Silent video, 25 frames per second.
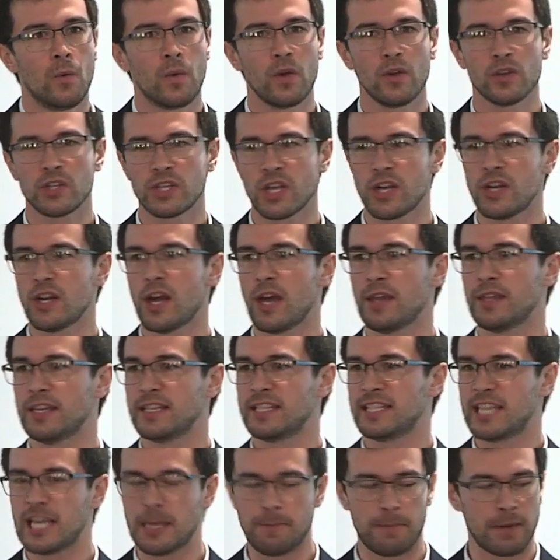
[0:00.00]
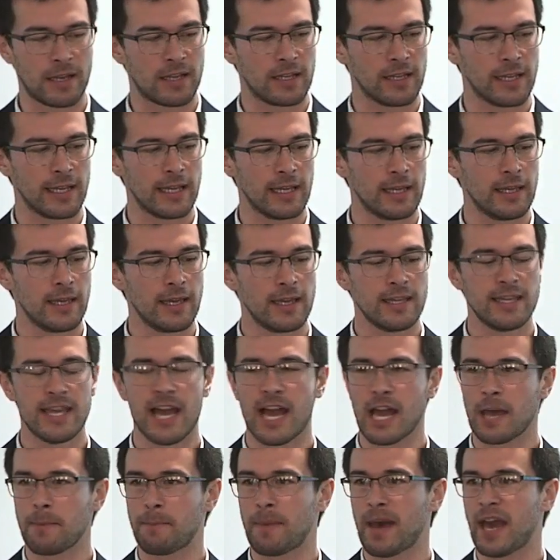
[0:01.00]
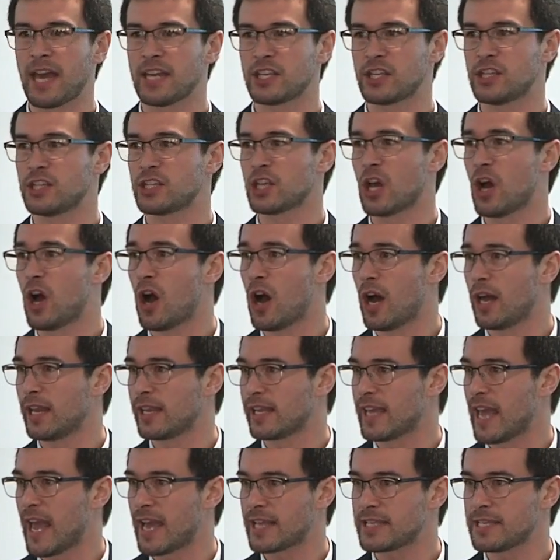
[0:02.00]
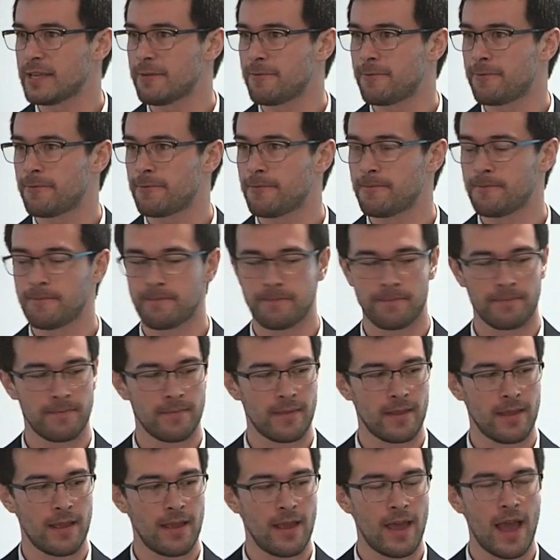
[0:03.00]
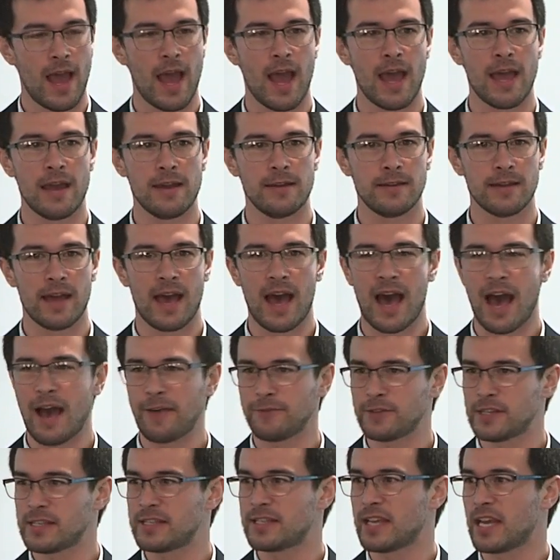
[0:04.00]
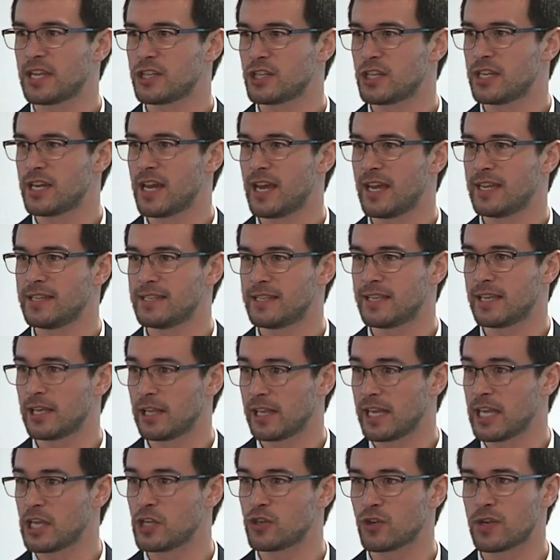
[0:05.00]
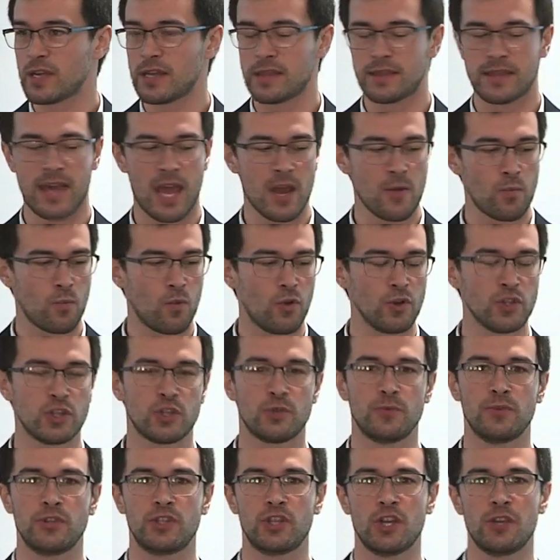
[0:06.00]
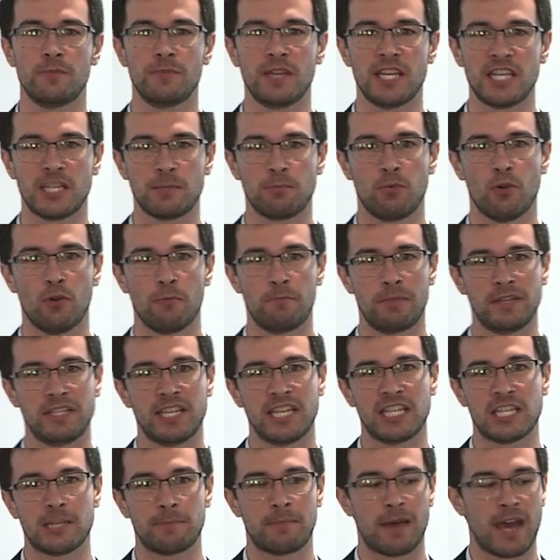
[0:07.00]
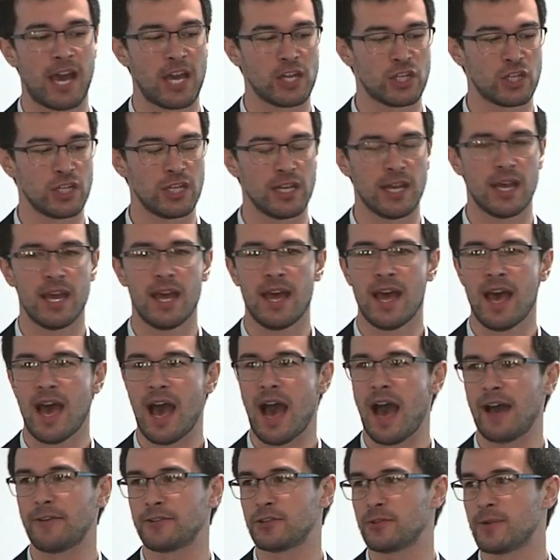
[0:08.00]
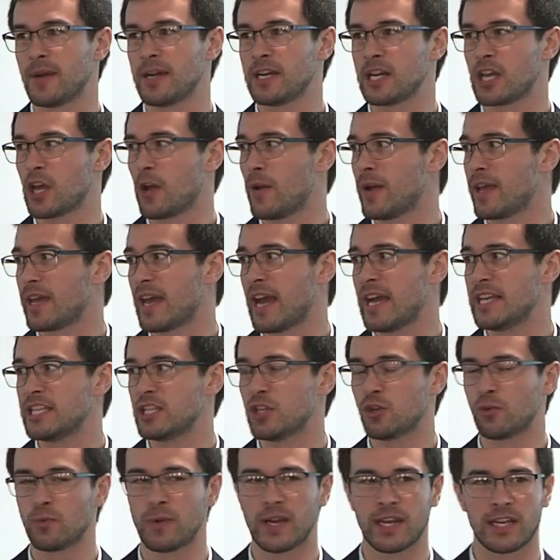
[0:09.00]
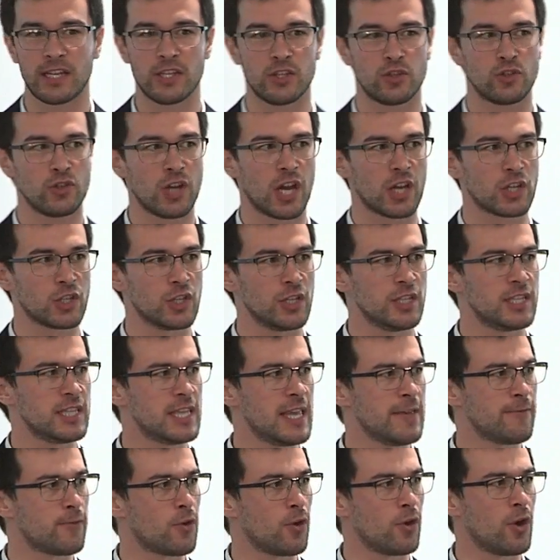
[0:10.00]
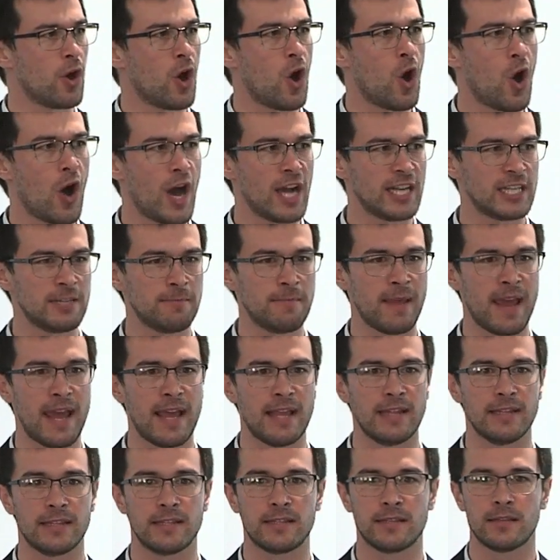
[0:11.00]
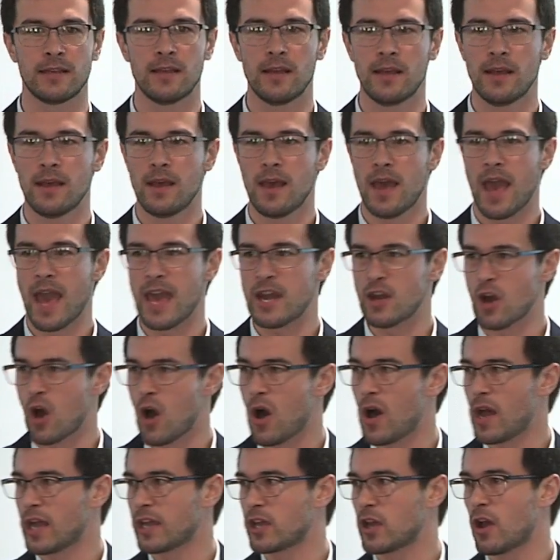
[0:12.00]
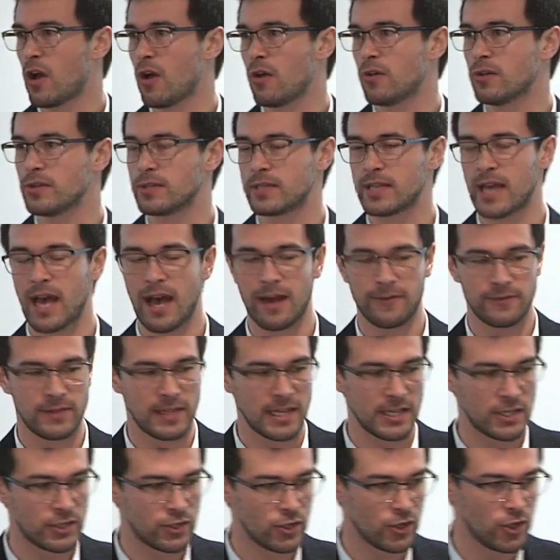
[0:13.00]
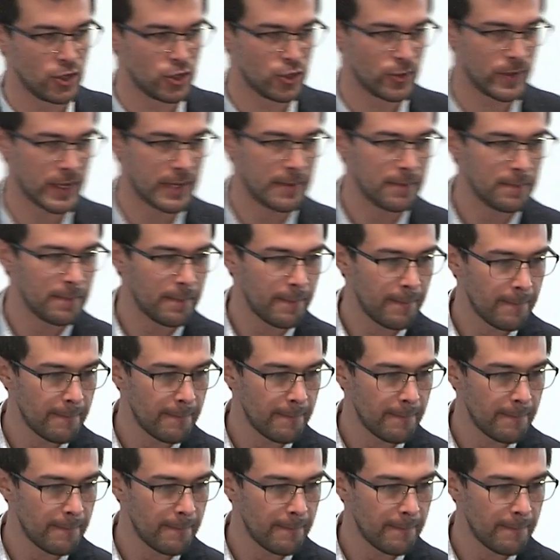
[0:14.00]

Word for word: We also know that typically younger patients are highly active and after such an ACL injury, they want to resume their sport participation after undergoing ACL reconstruction. So they've got high demands and high goals after their surgery.